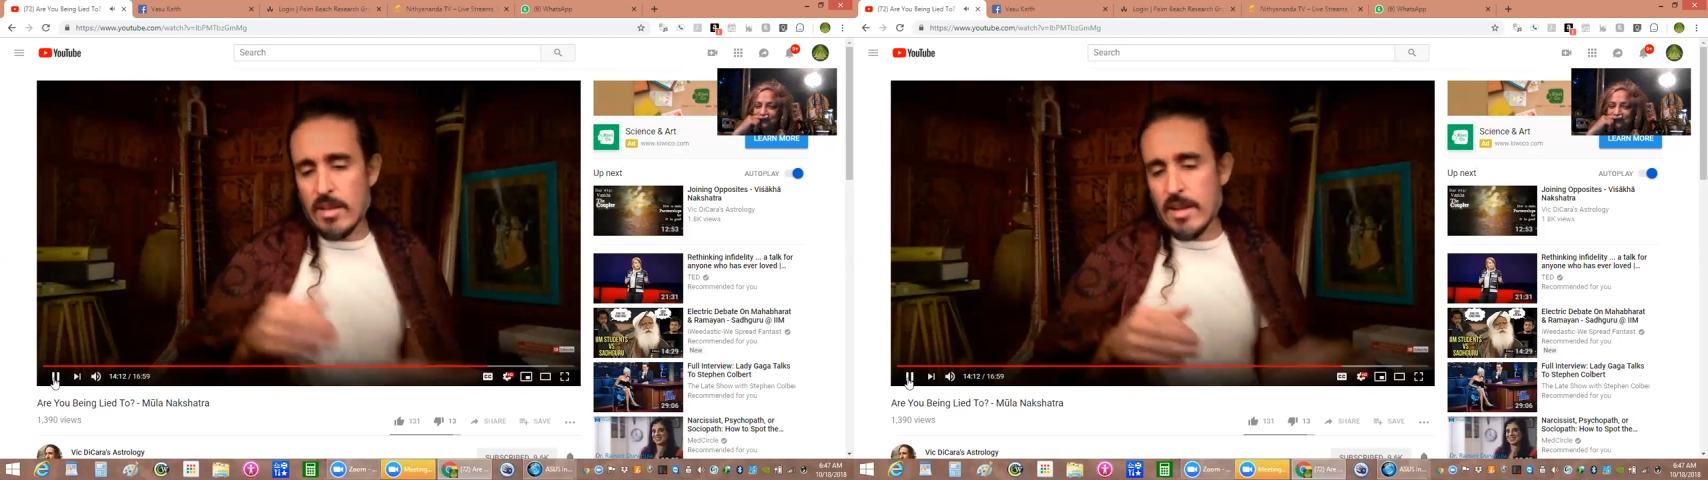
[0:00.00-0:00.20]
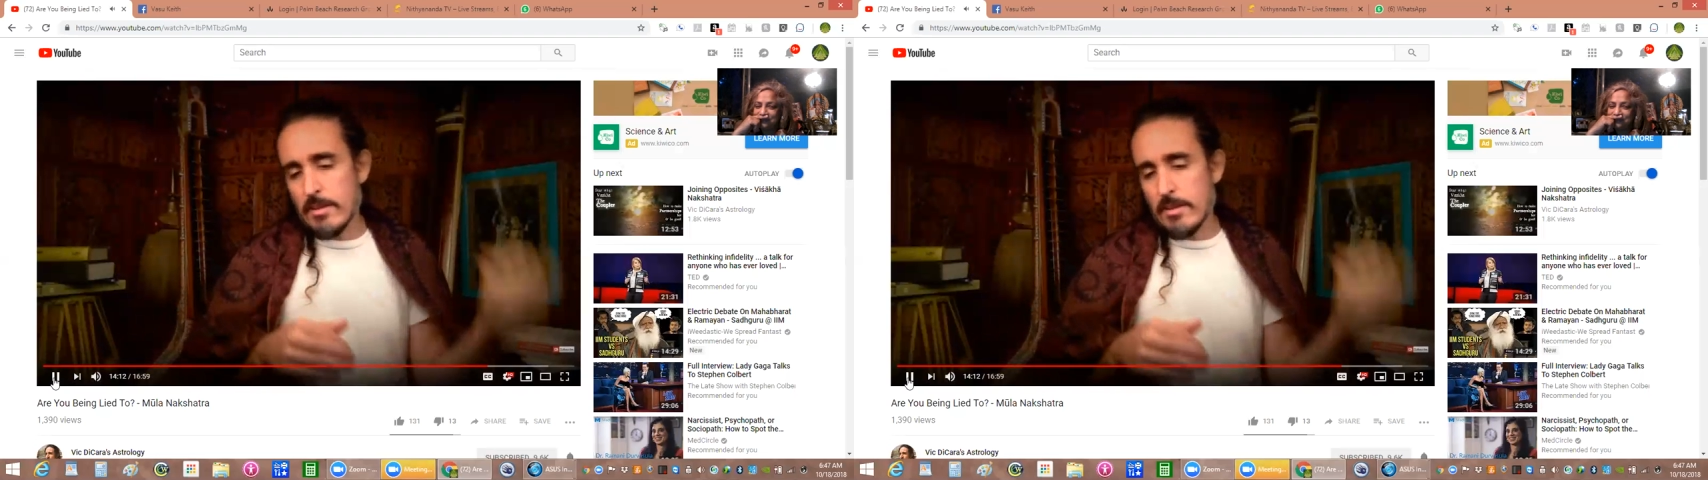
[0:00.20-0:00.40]

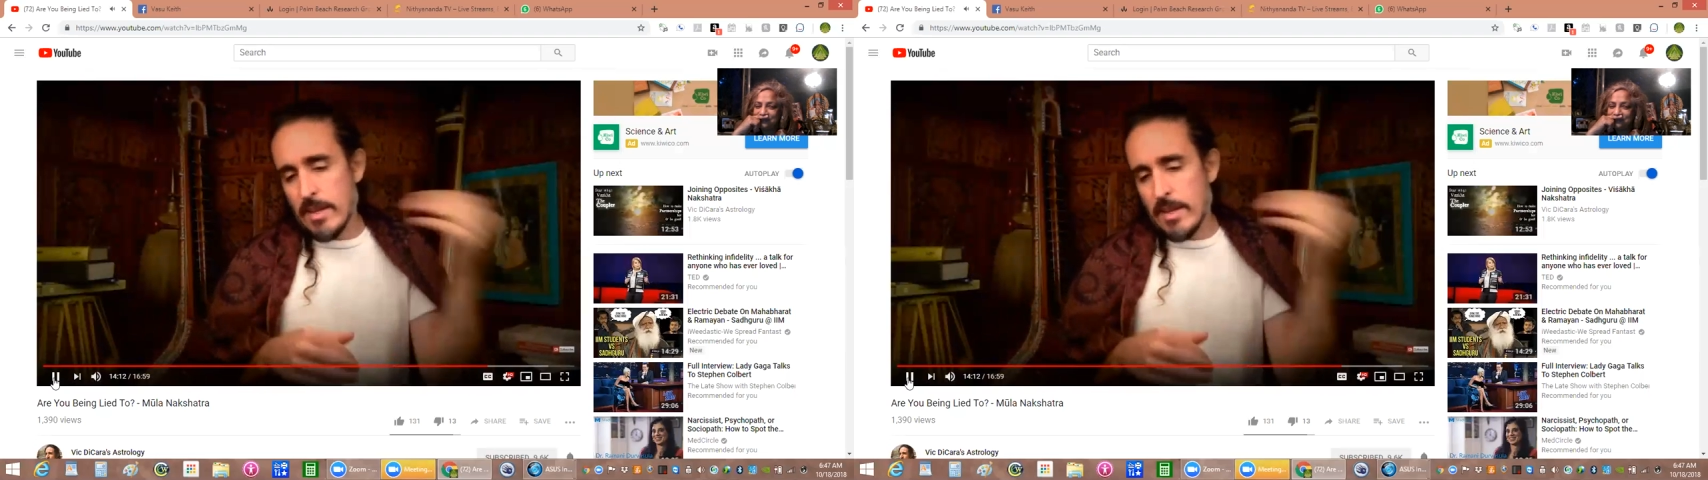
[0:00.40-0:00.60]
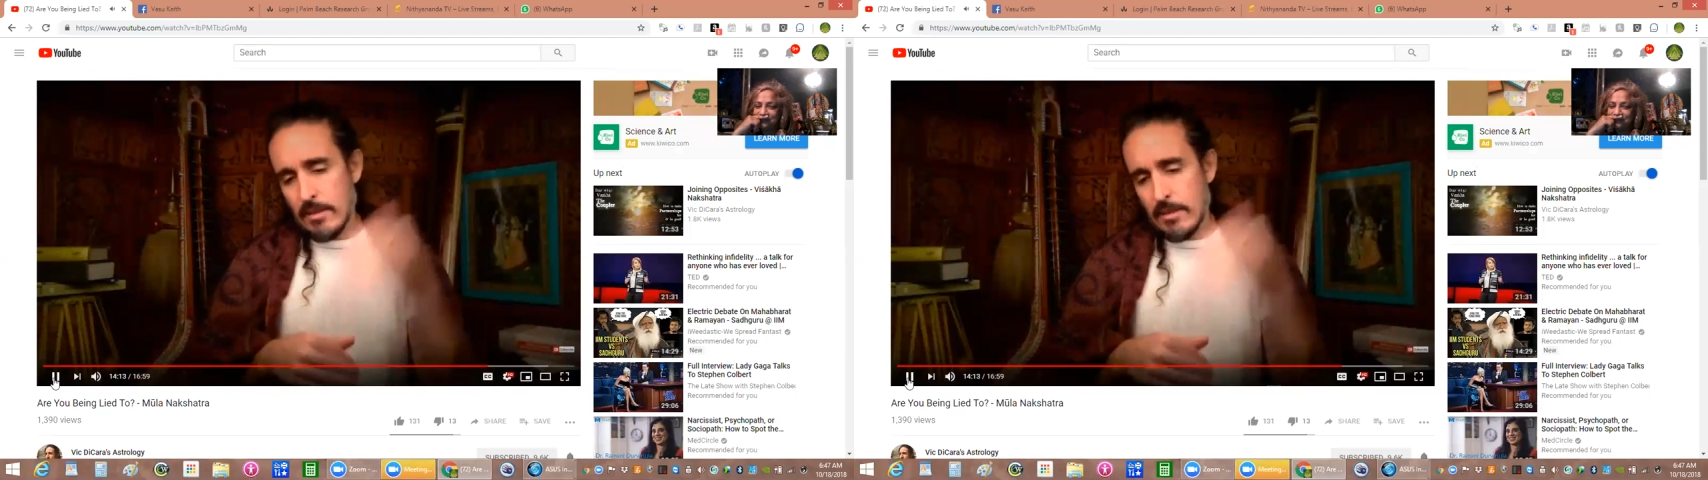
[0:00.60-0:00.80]
lie to
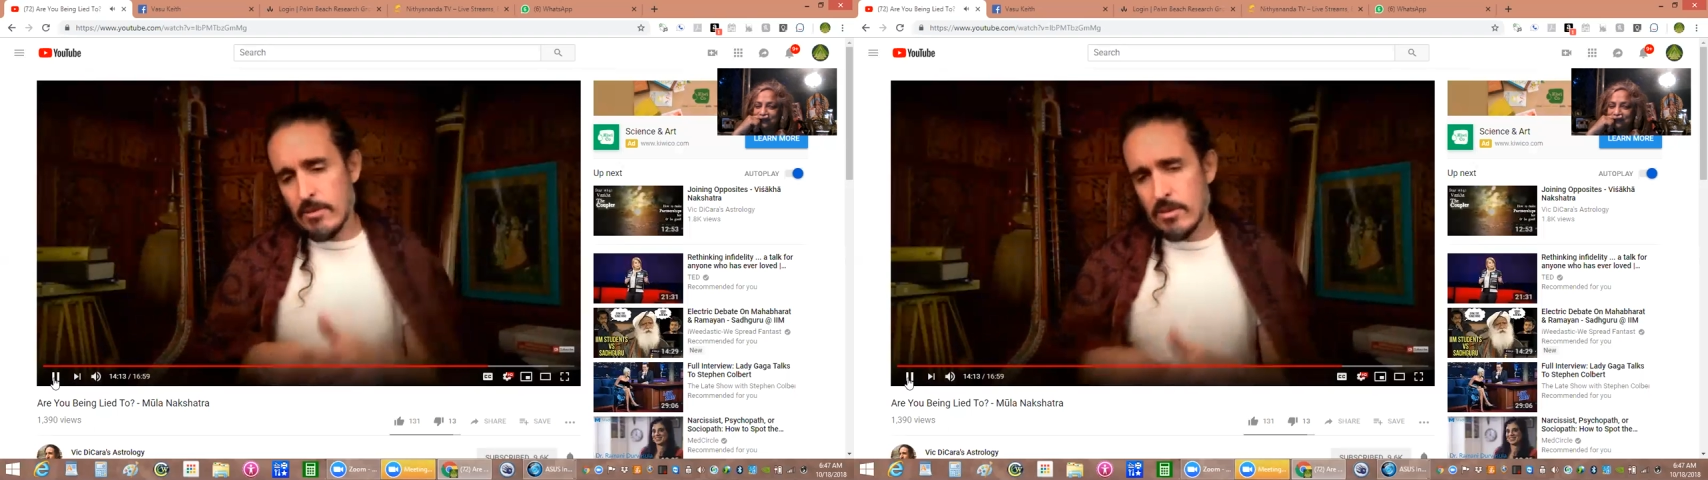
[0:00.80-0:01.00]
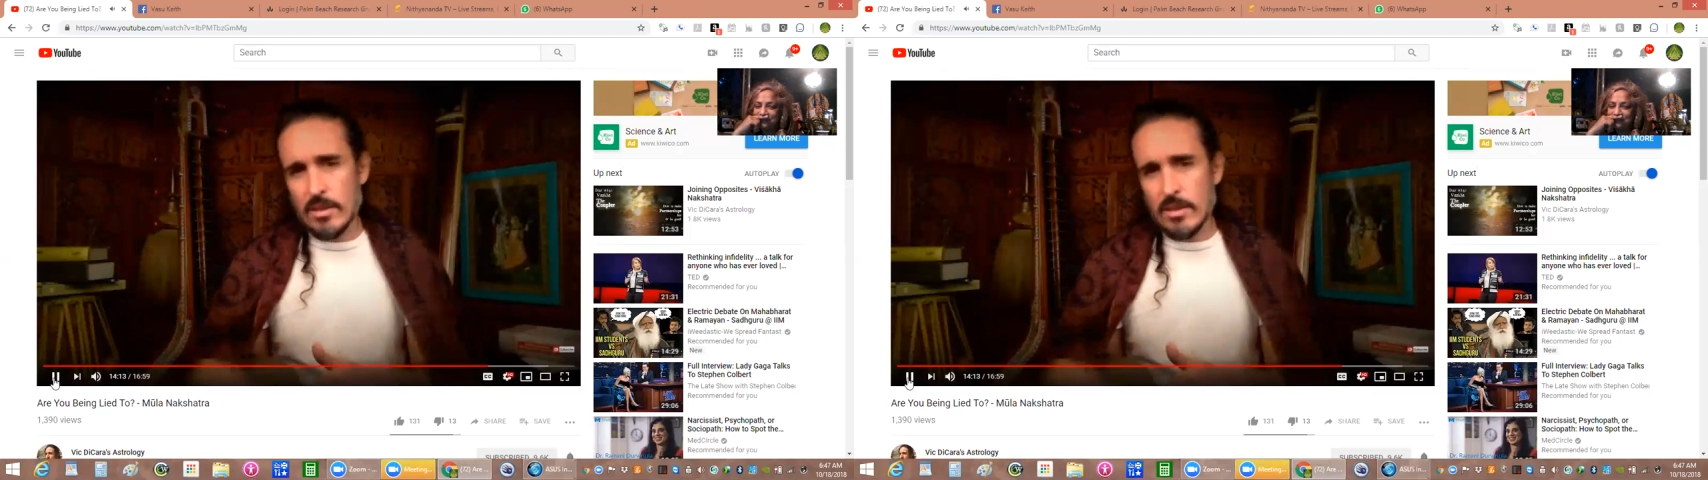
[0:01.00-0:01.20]
make that
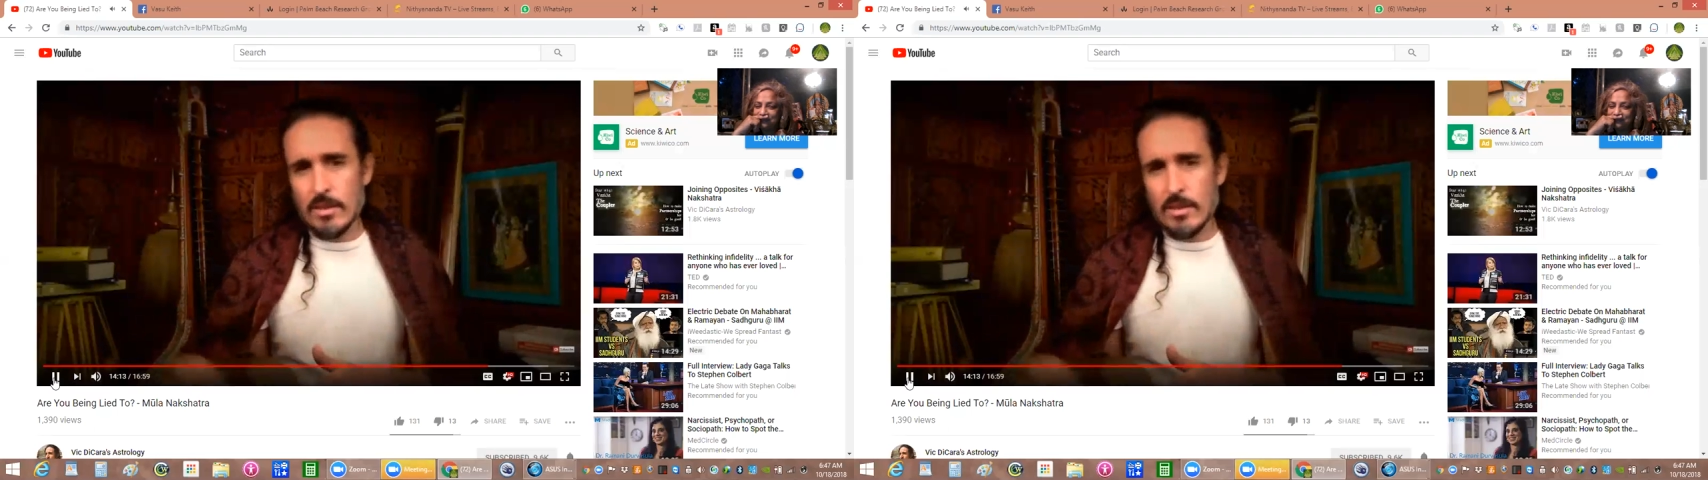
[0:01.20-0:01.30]
first lie